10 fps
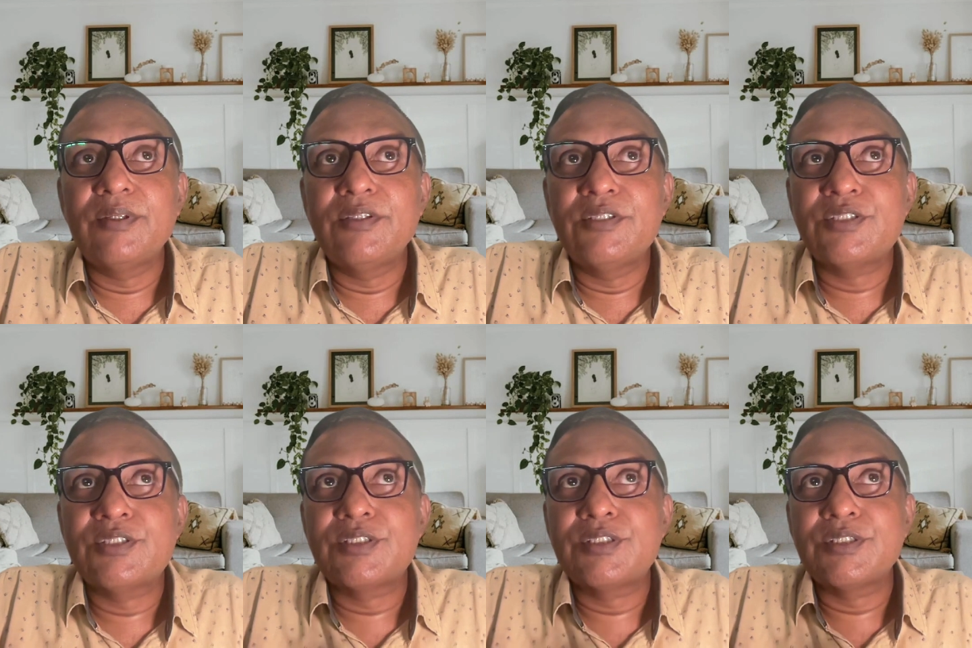
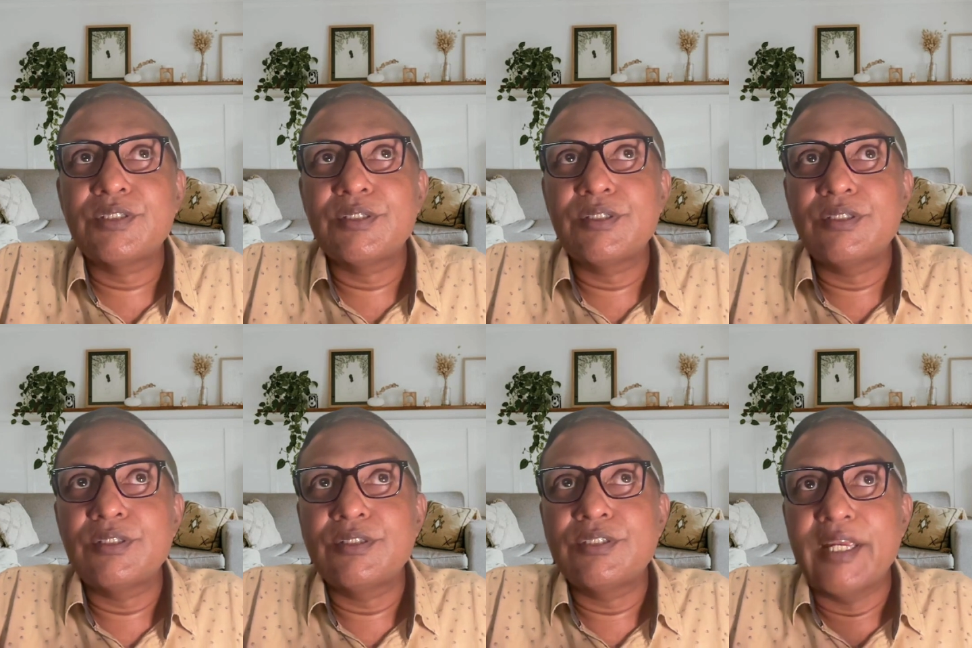this
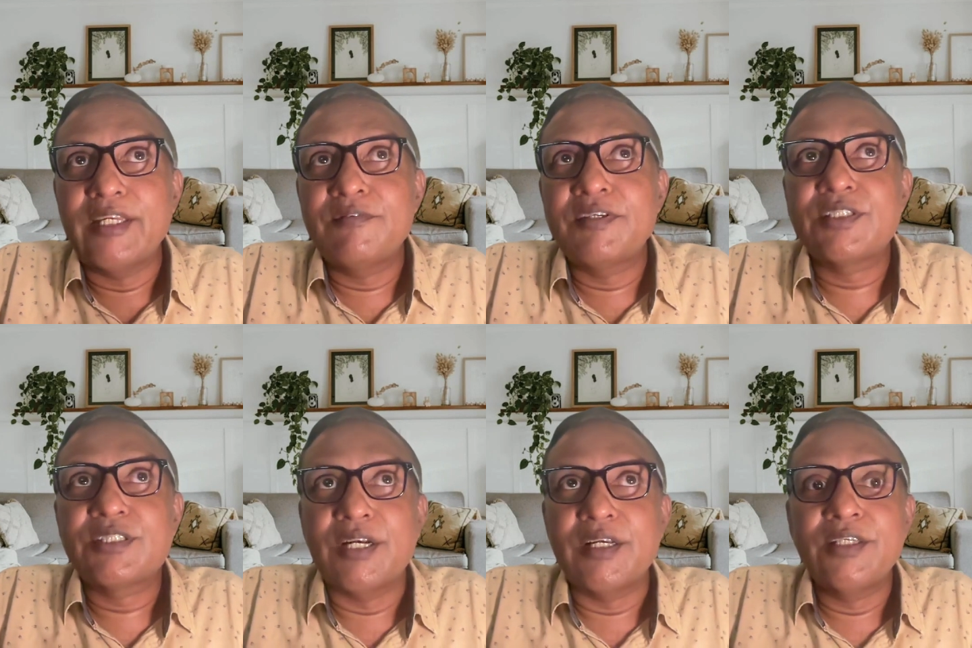scientific
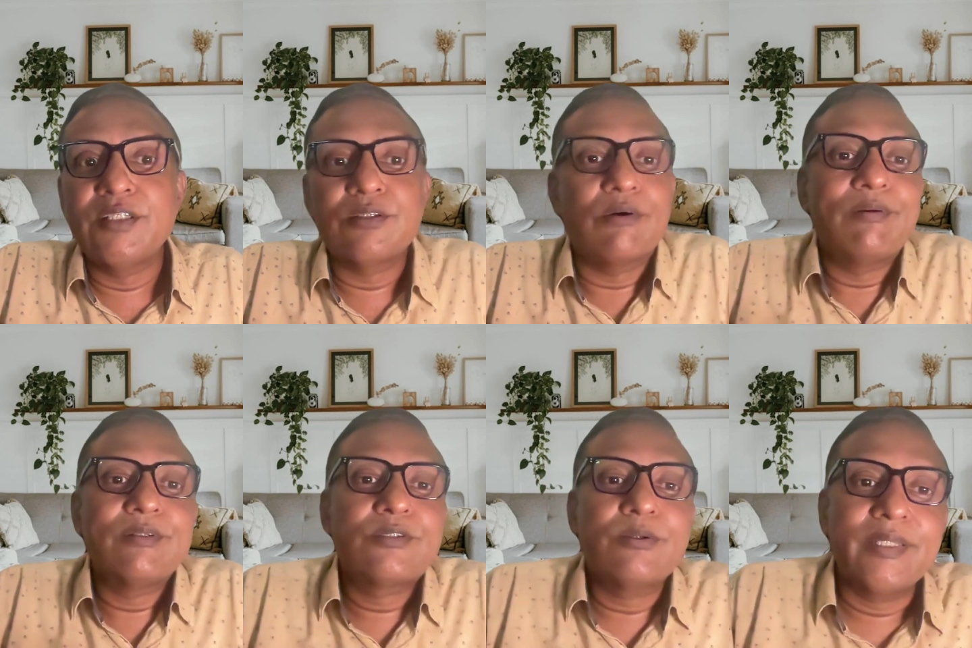studies
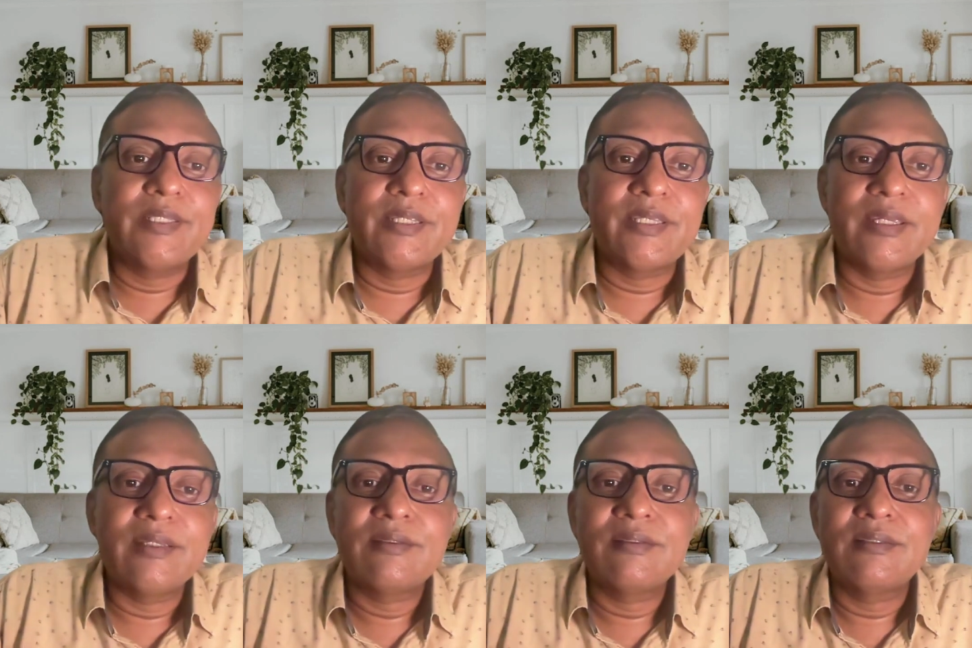also
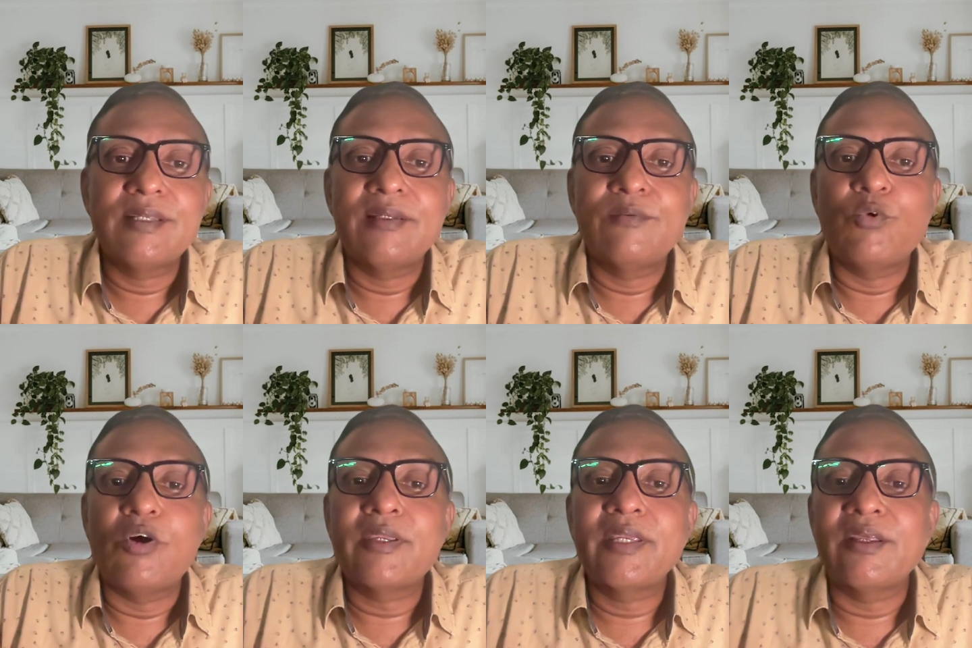indicate that
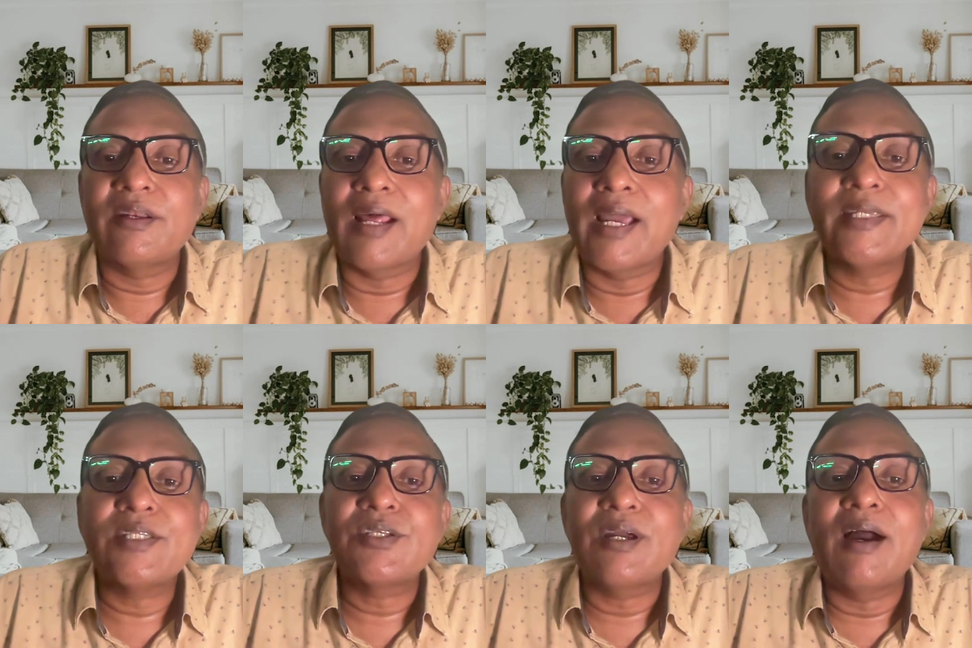walking
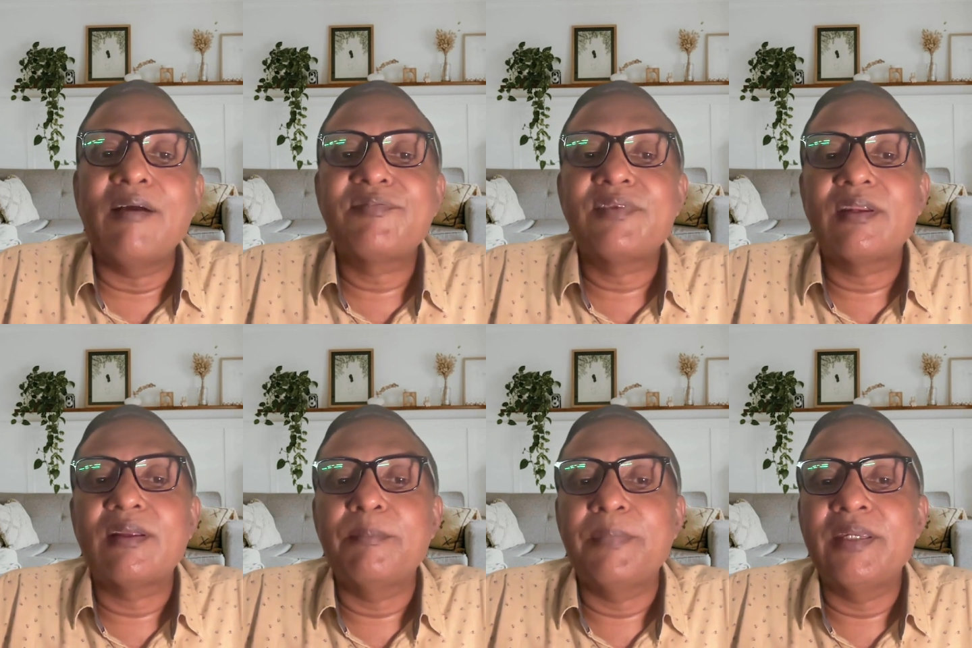right after
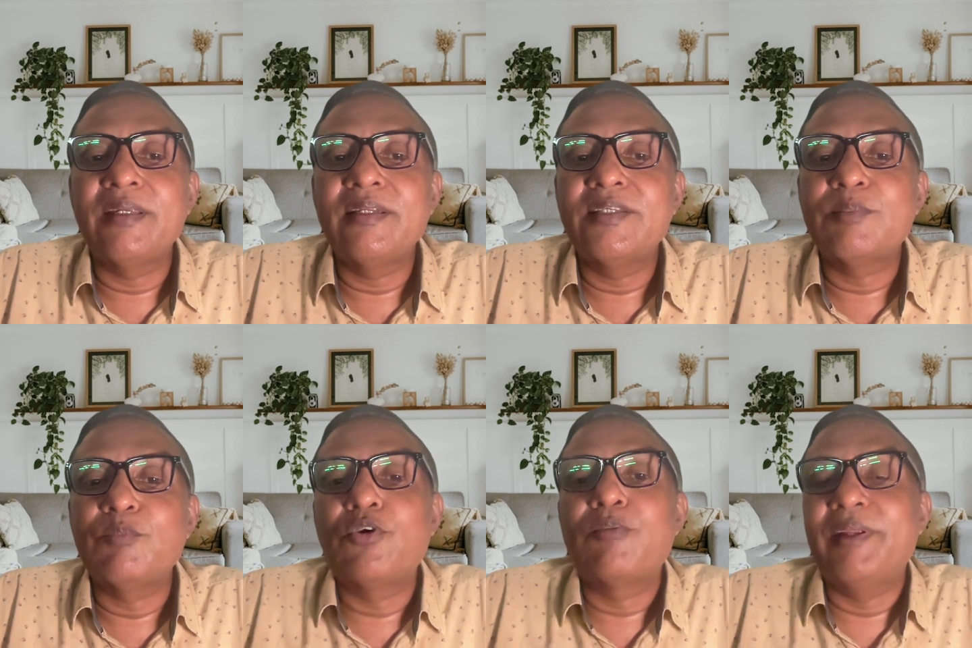a meal is
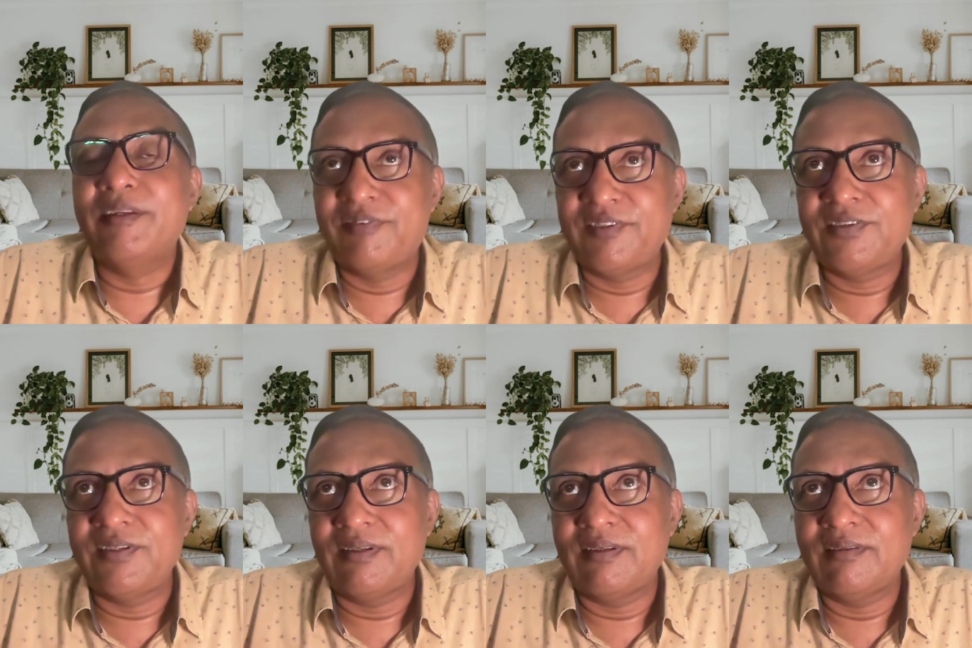more
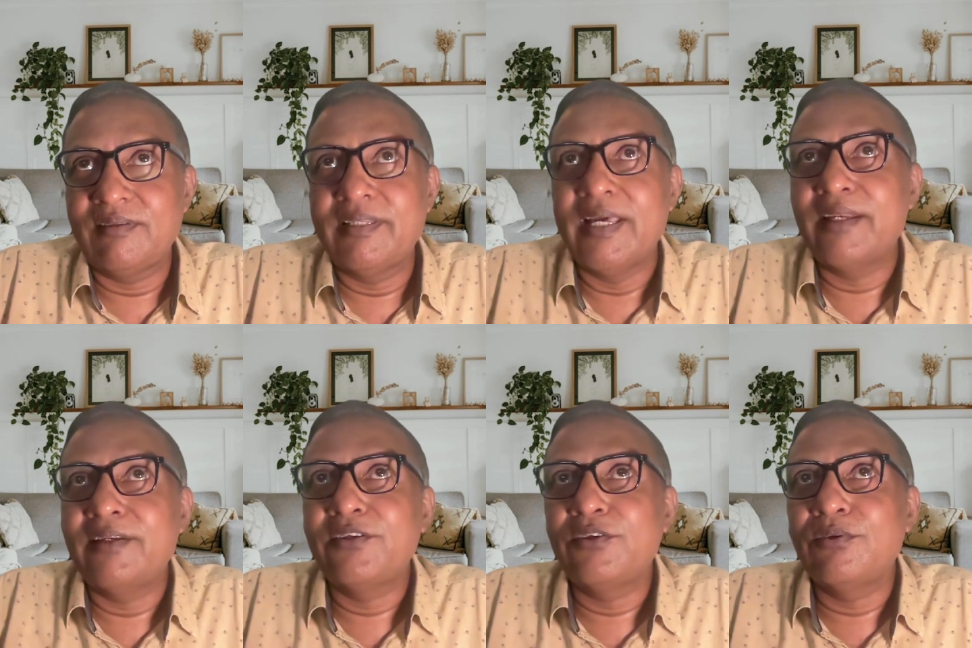beneficial
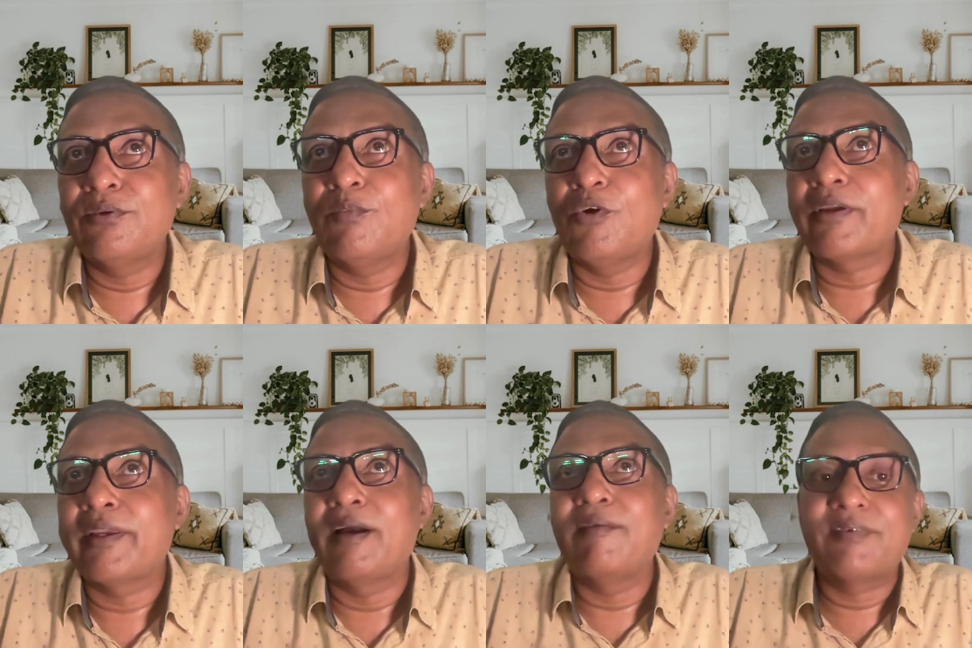than,
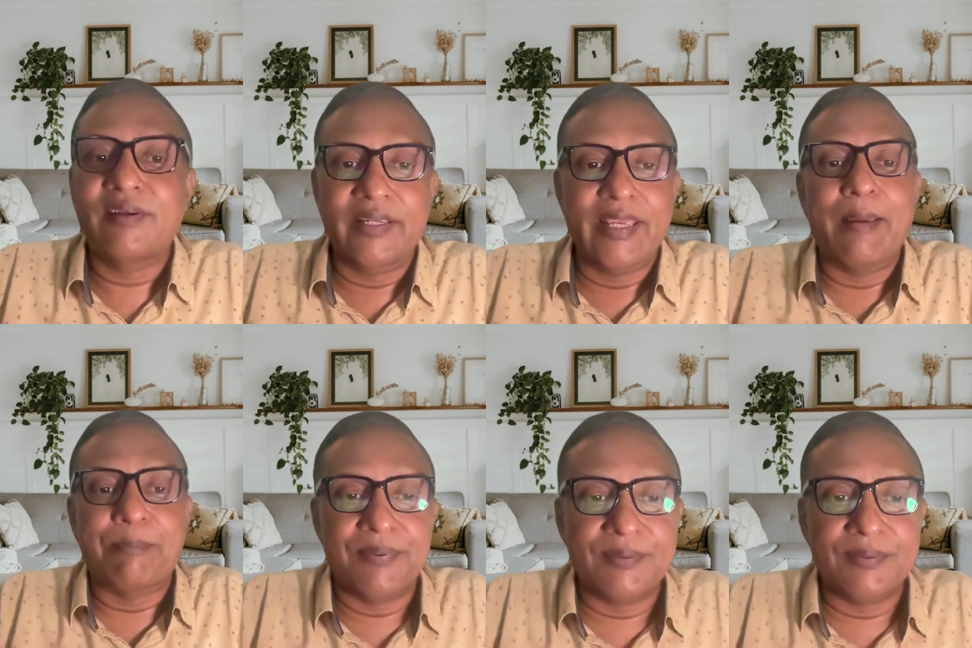walking after a gap.